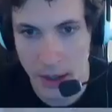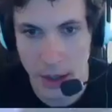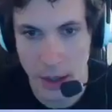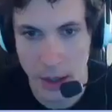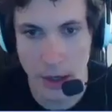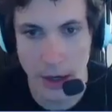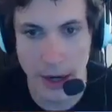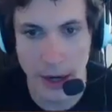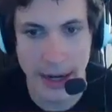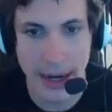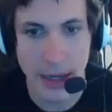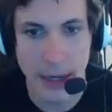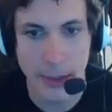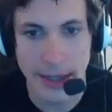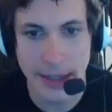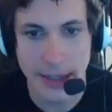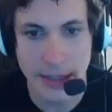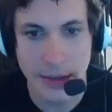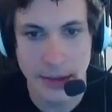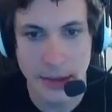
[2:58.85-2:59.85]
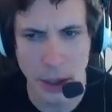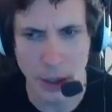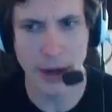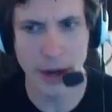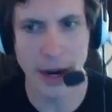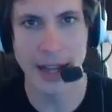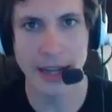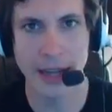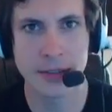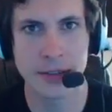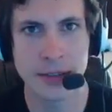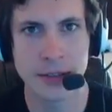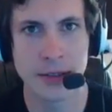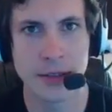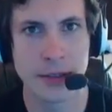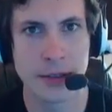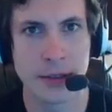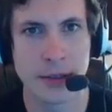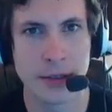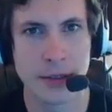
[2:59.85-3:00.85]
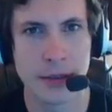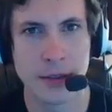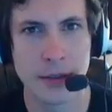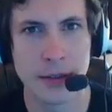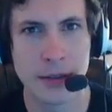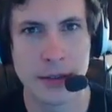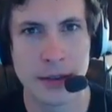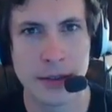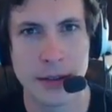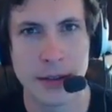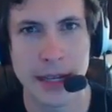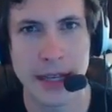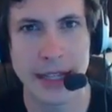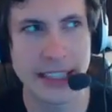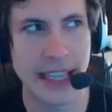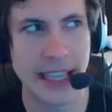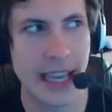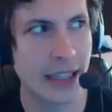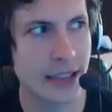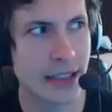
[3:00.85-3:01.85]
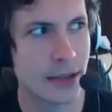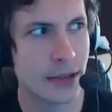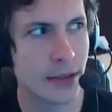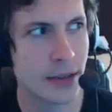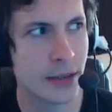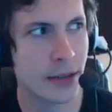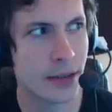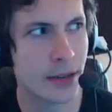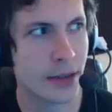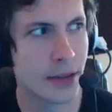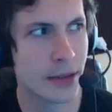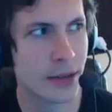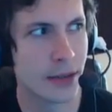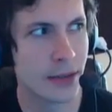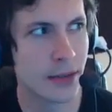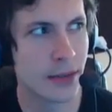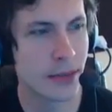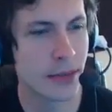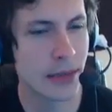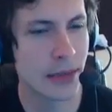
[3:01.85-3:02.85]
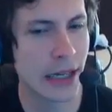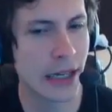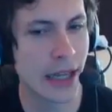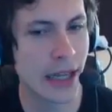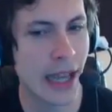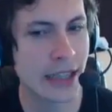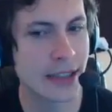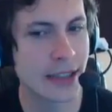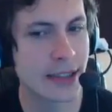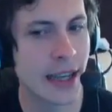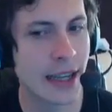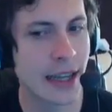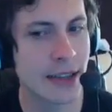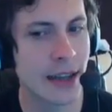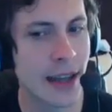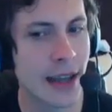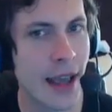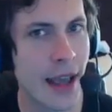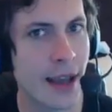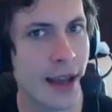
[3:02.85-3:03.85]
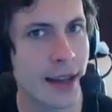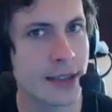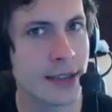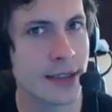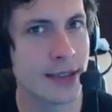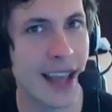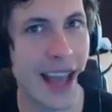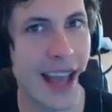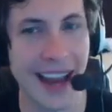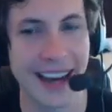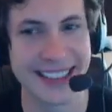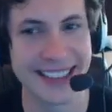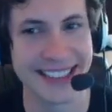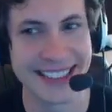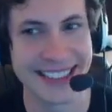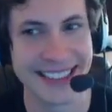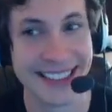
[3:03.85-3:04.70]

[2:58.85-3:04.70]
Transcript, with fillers: All right, anyways. Her eggs. His eggs? Can guy snakes lay eggs? That is...